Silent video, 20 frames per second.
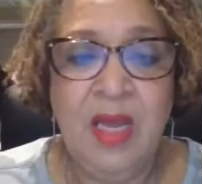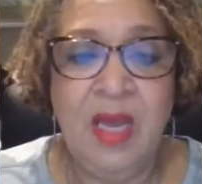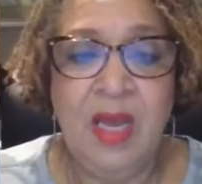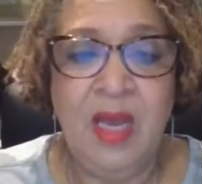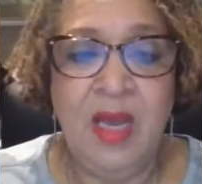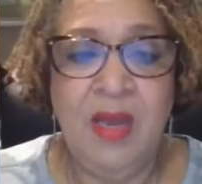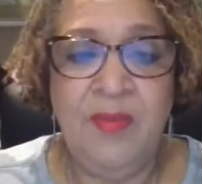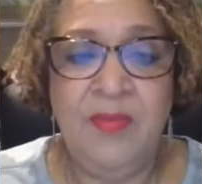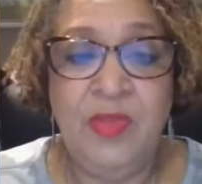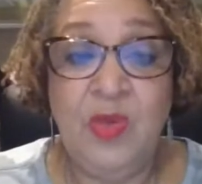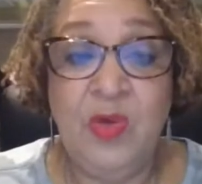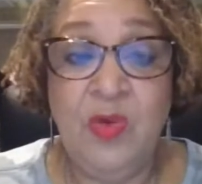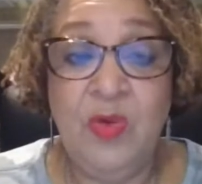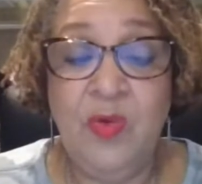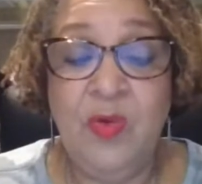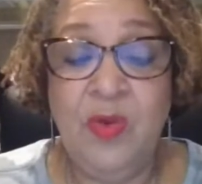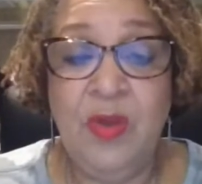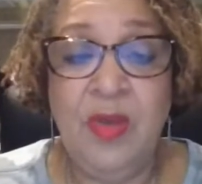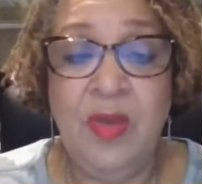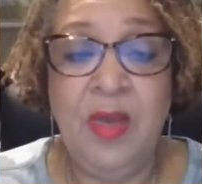
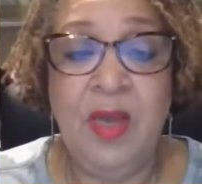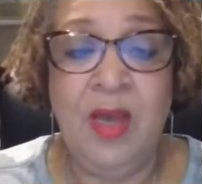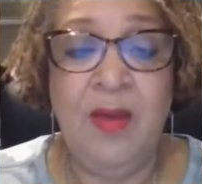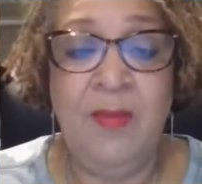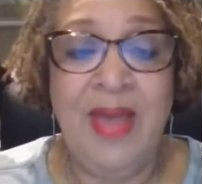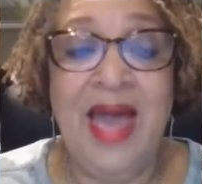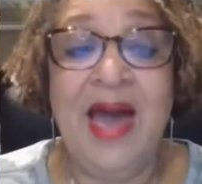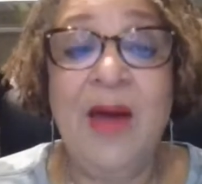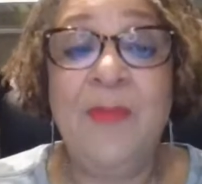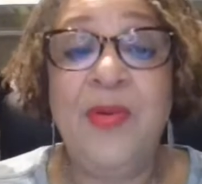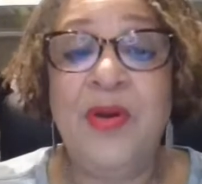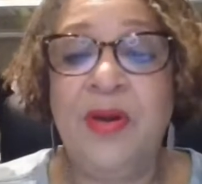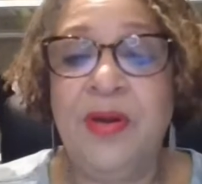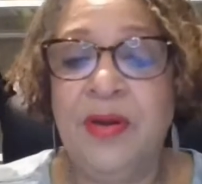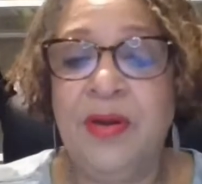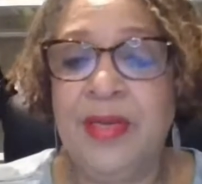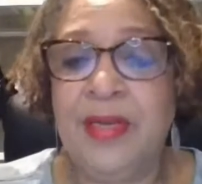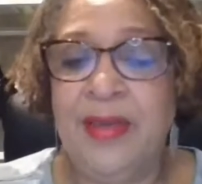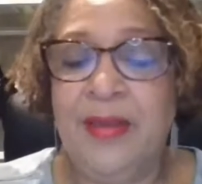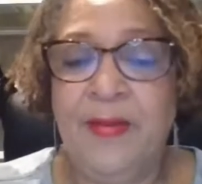
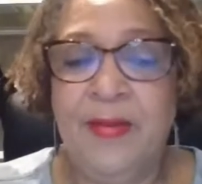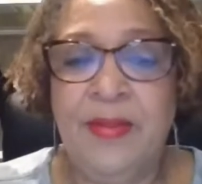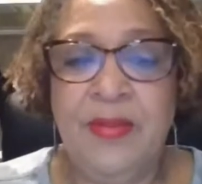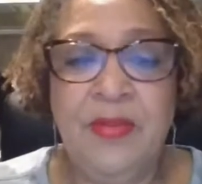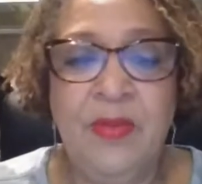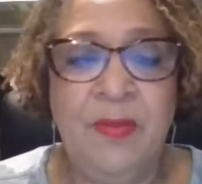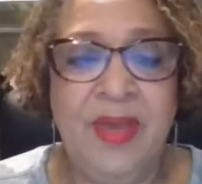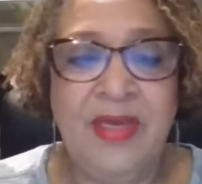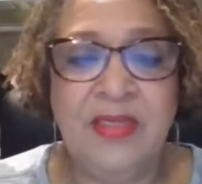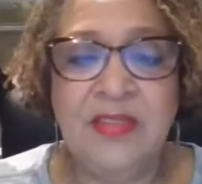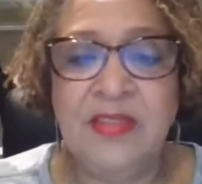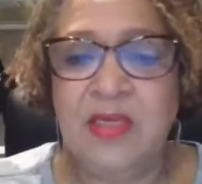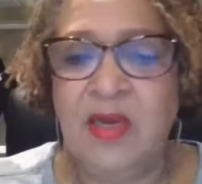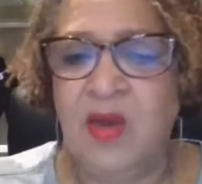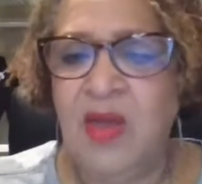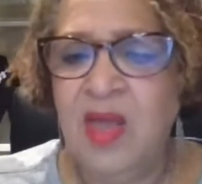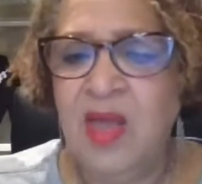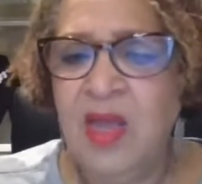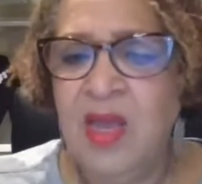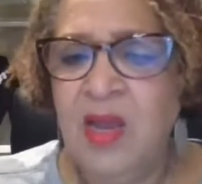Albuquerque, New
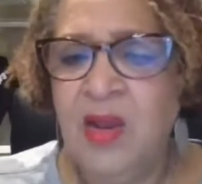Mexico.